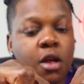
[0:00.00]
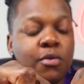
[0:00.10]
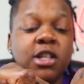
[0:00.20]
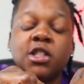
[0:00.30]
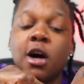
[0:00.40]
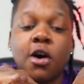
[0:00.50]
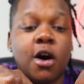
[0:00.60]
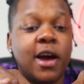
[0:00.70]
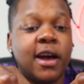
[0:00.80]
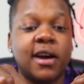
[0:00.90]
We're just gonna go
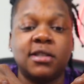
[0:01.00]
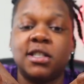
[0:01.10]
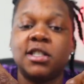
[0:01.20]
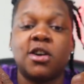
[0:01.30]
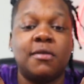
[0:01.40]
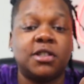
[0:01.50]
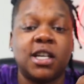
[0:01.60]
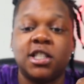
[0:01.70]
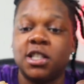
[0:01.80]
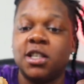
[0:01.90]
ahead and get into this
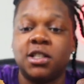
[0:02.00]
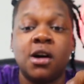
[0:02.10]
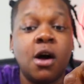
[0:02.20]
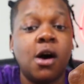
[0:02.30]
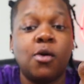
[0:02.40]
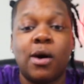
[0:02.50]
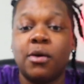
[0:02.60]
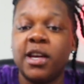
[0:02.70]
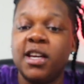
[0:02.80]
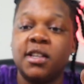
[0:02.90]
conversation because
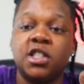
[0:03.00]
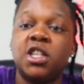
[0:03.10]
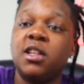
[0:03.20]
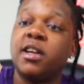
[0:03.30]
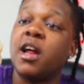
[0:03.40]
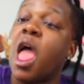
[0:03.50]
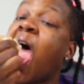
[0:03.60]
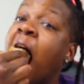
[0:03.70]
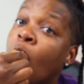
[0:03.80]
while we eating and chilling today,